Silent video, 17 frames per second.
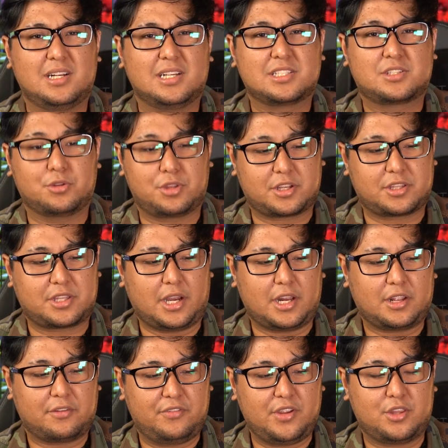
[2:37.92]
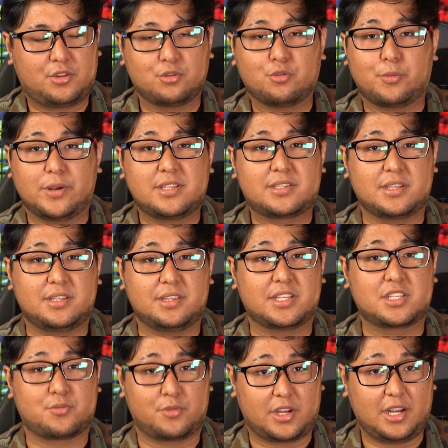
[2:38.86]
So the Katana V2 wins
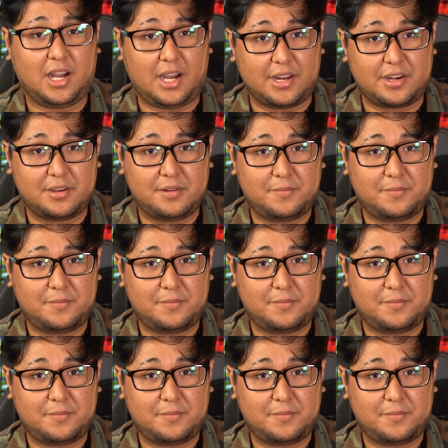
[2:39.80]
in this regard.